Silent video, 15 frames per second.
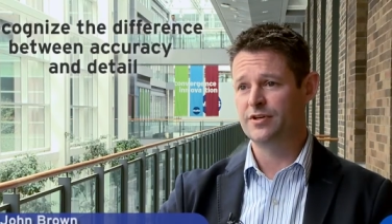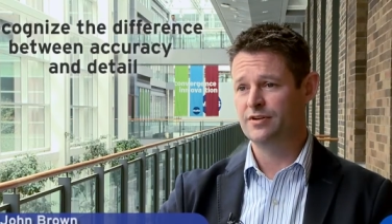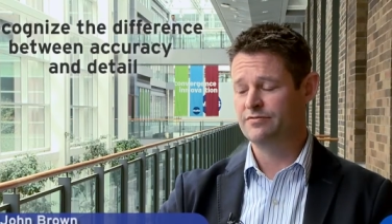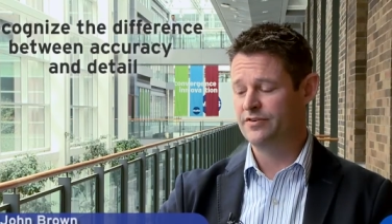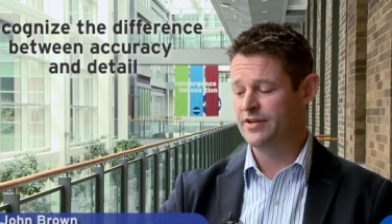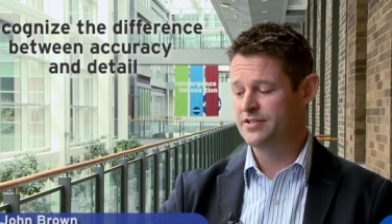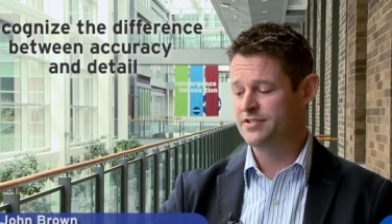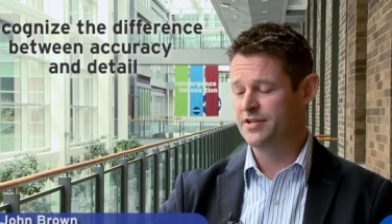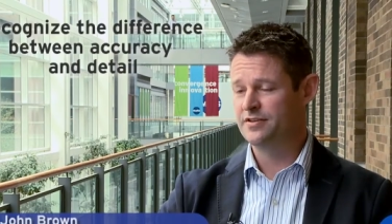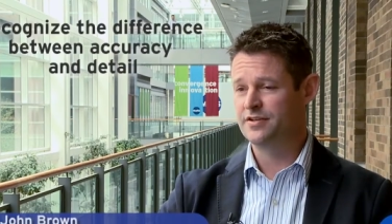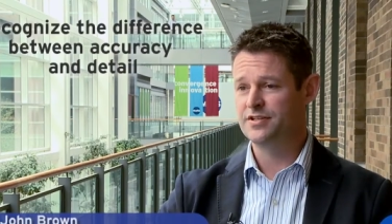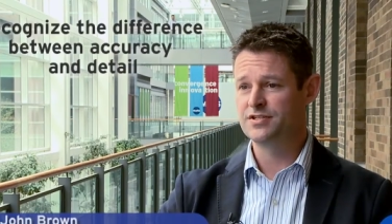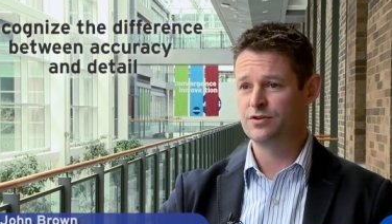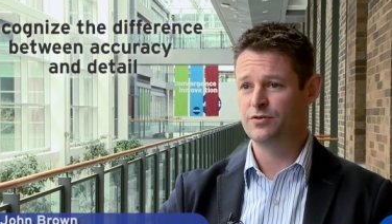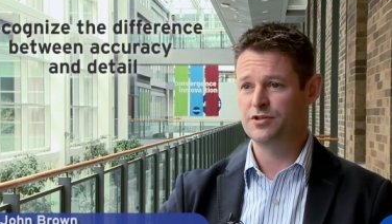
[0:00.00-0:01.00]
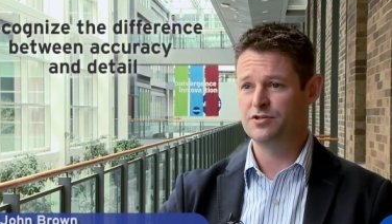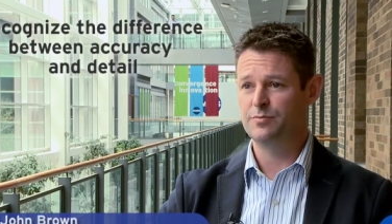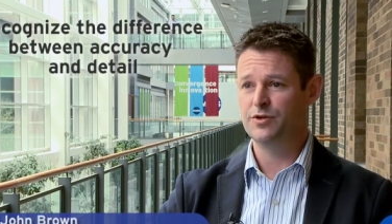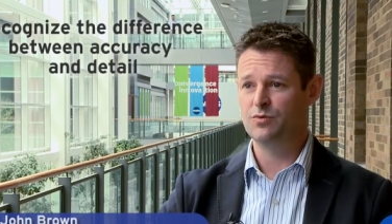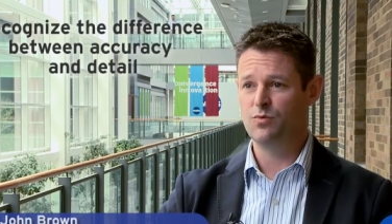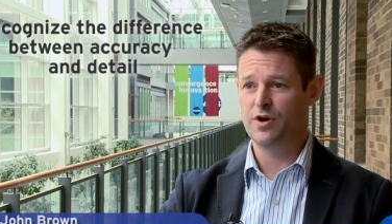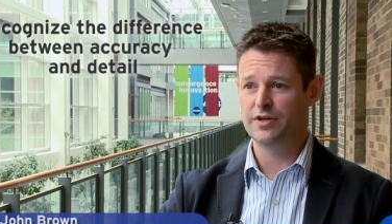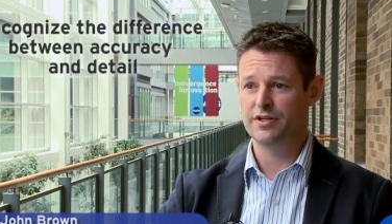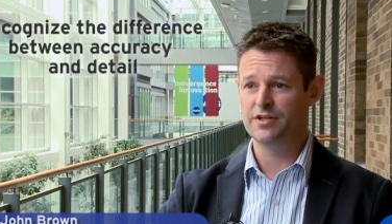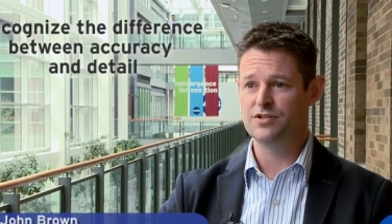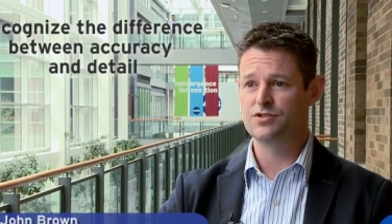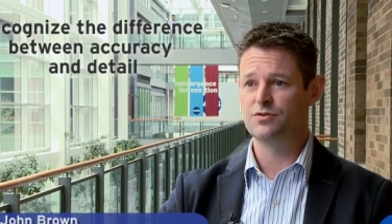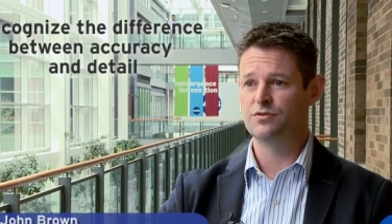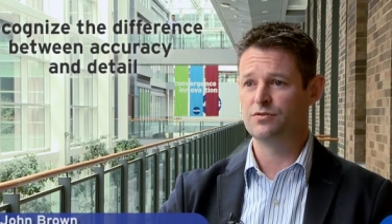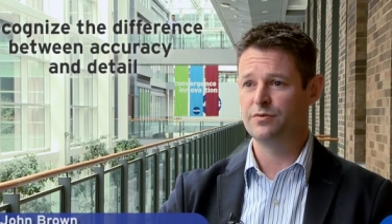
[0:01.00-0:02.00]
If I say that it's going to be one
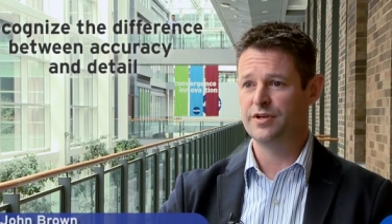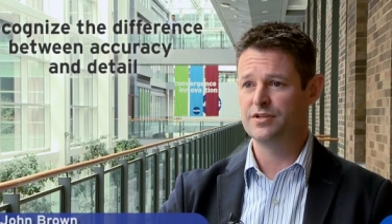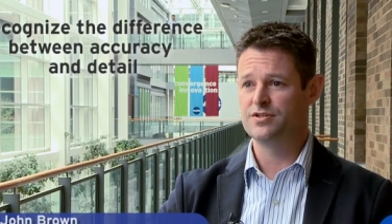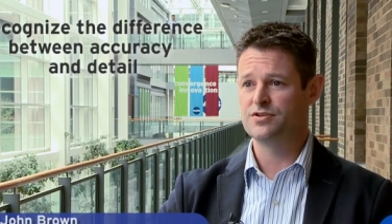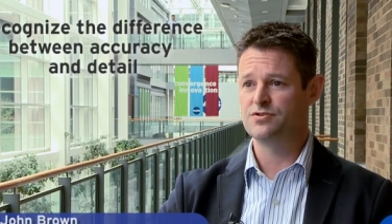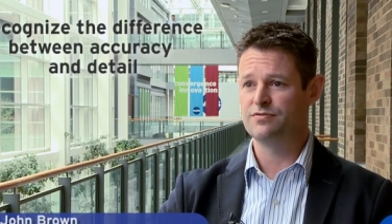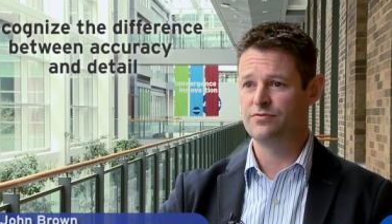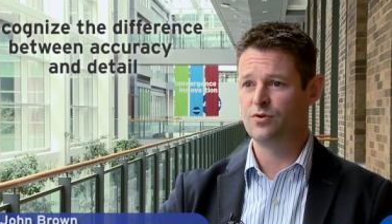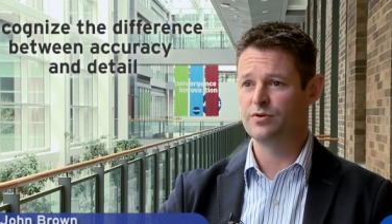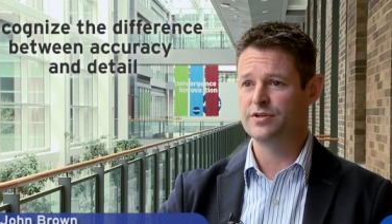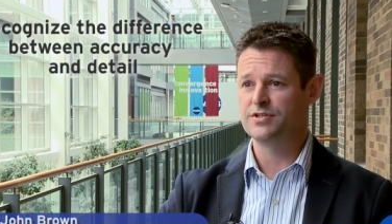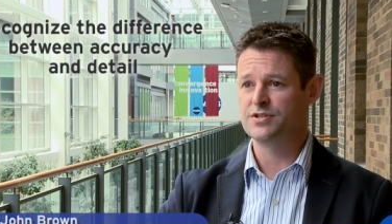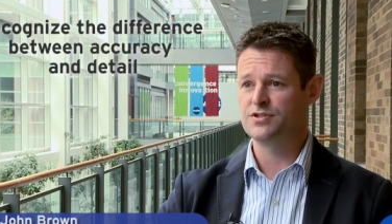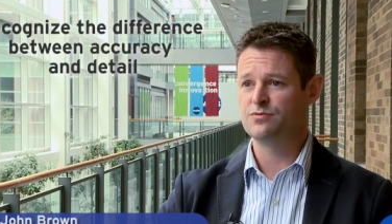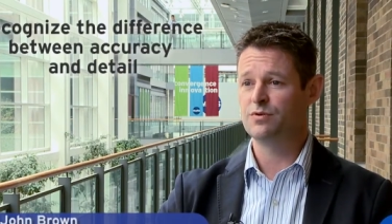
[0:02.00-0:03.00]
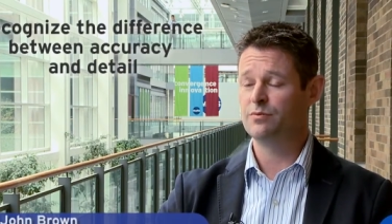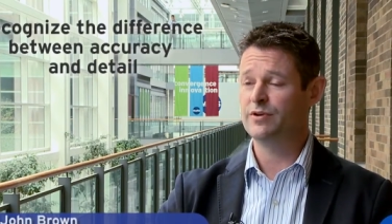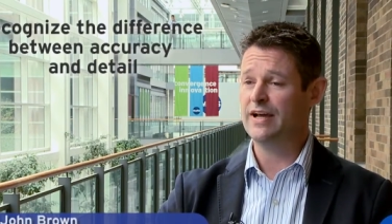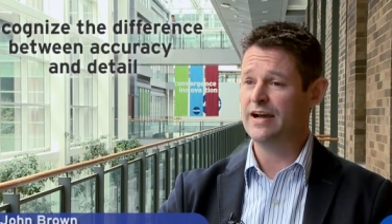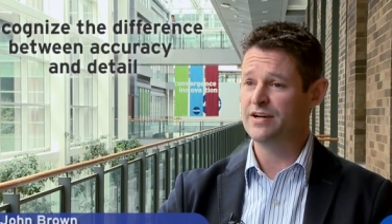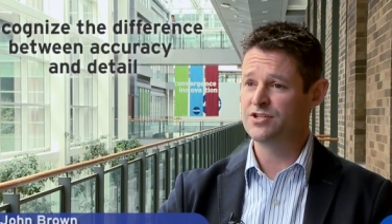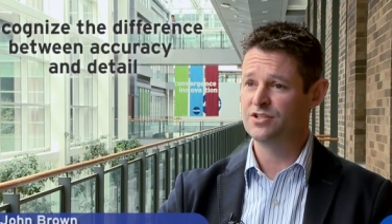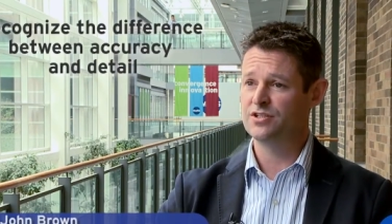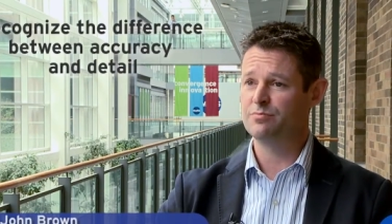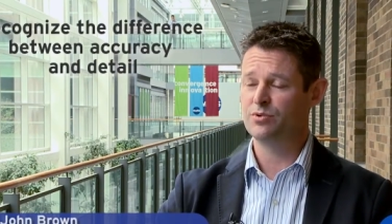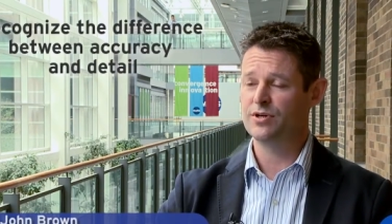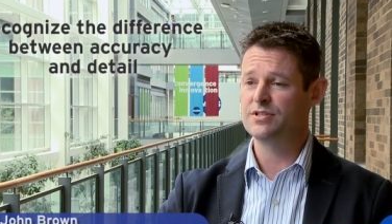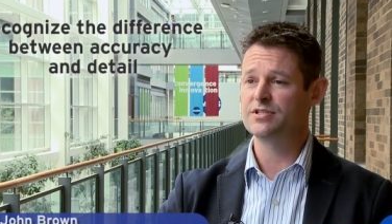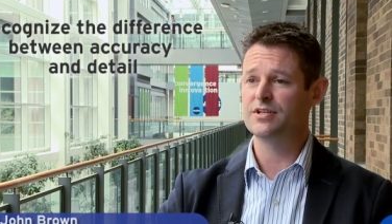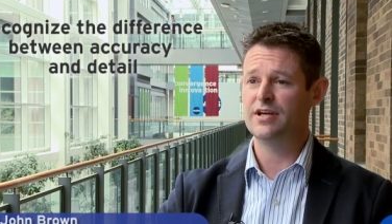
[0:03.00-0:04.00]
inch or three inches or four inches, when we actually
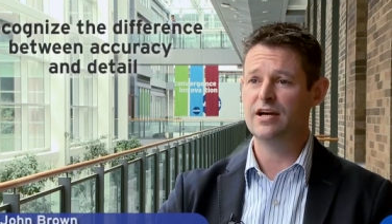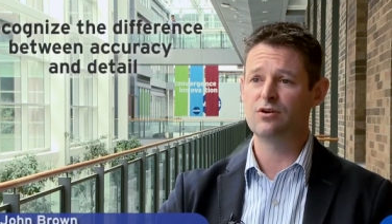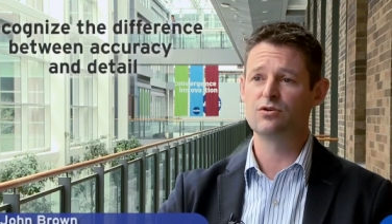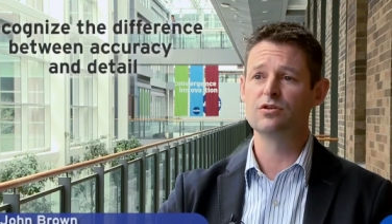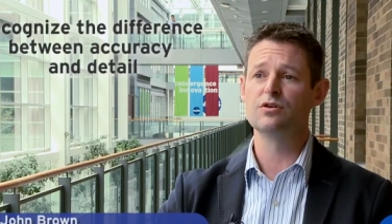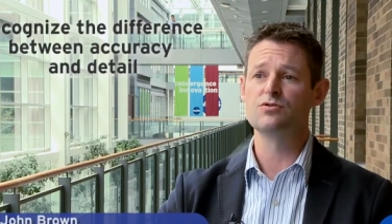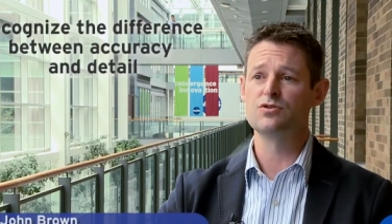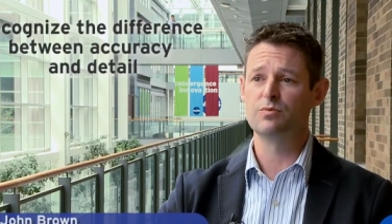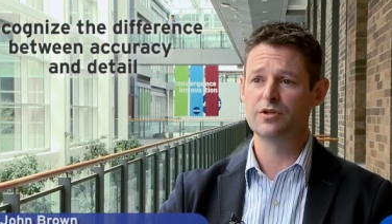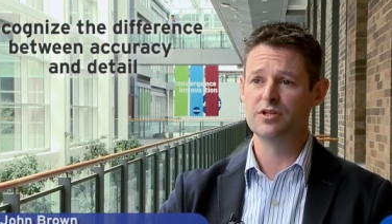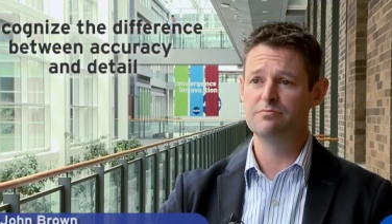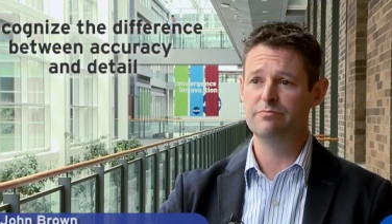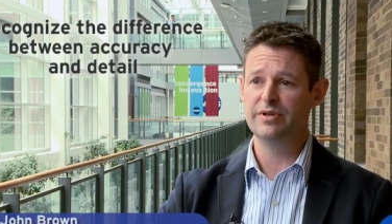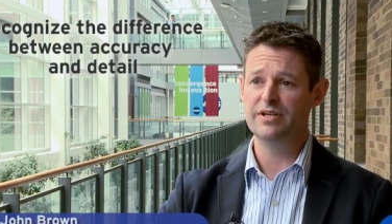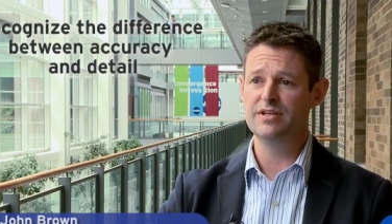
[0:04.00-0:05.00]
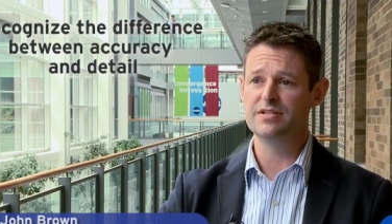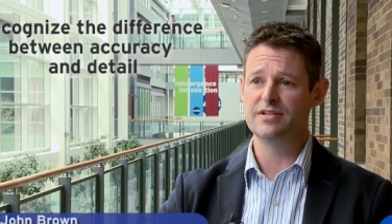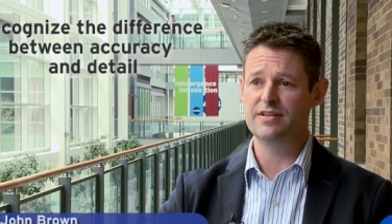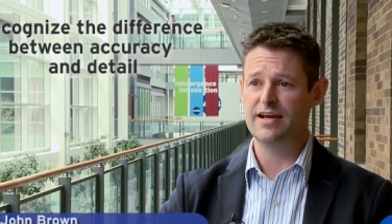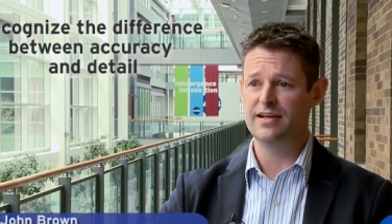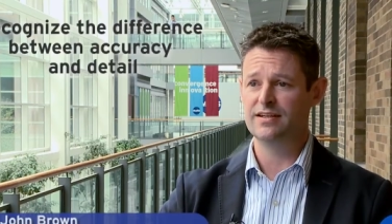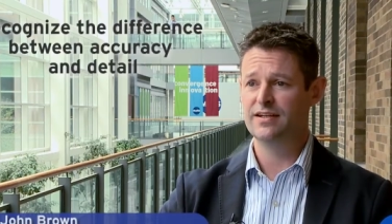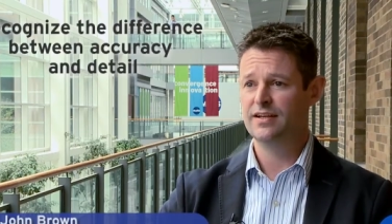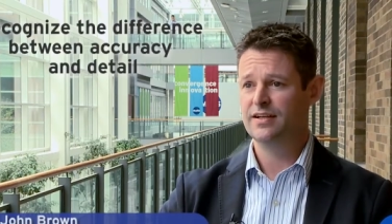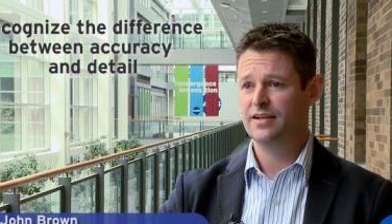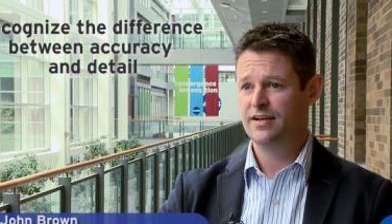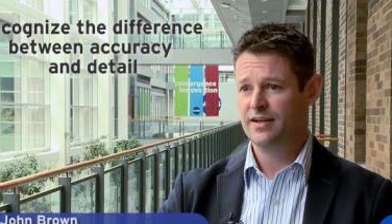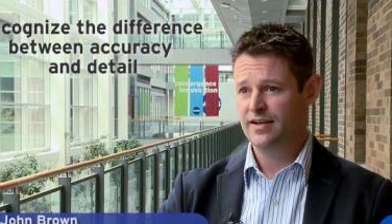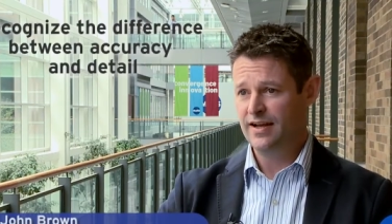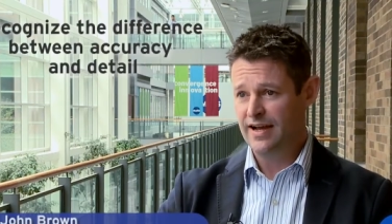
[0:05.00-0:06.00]
print it, how close will it be to that
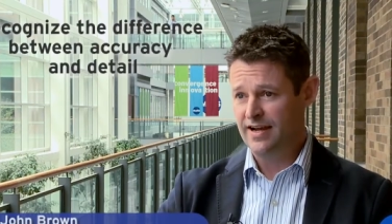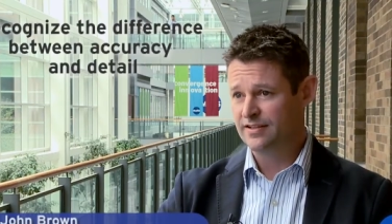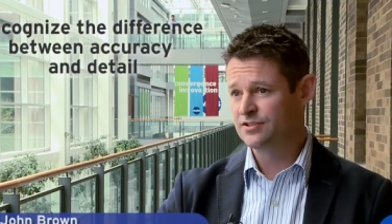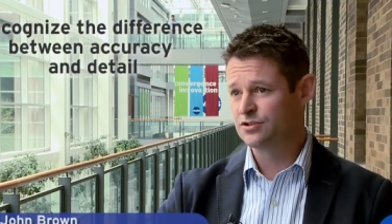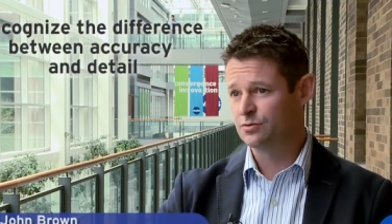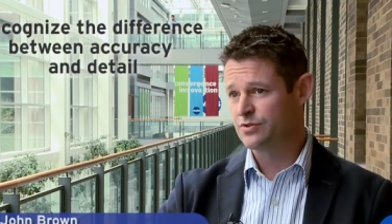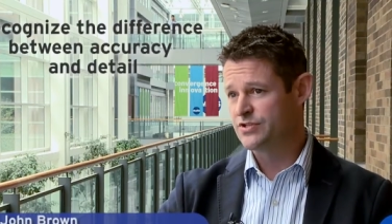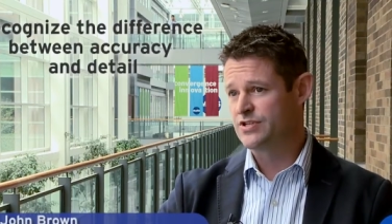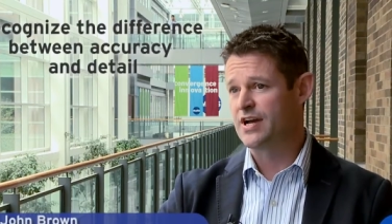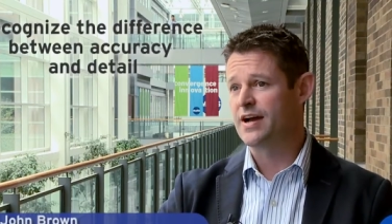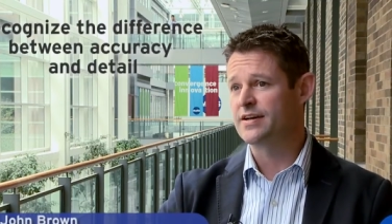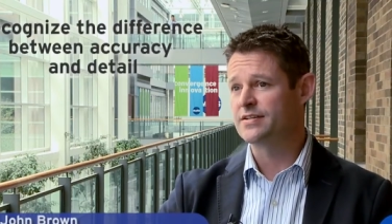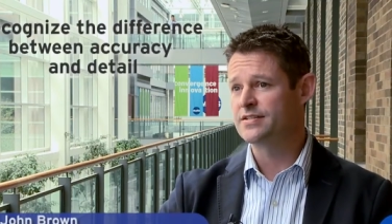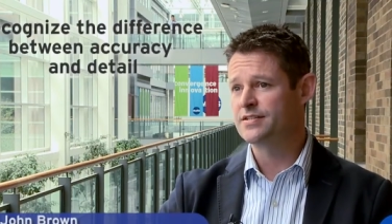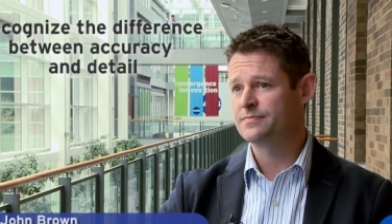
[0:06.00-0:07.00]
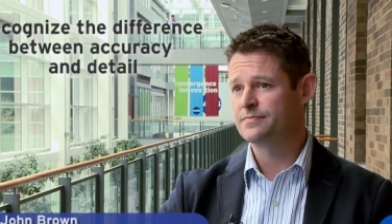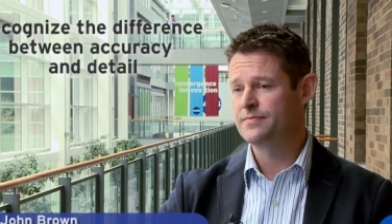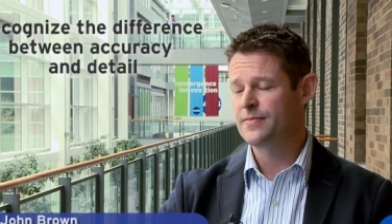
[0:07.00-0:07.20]
actual size?